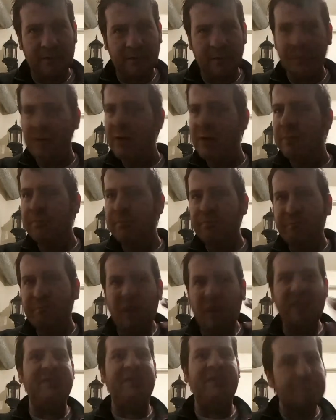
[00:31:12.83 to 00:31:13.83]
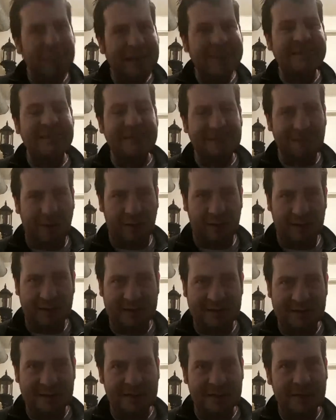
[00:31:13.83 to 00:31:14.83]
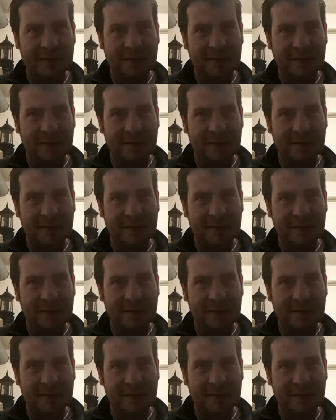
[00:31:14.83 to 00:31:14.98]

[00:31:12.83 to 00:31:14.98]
You're pushing a message on us.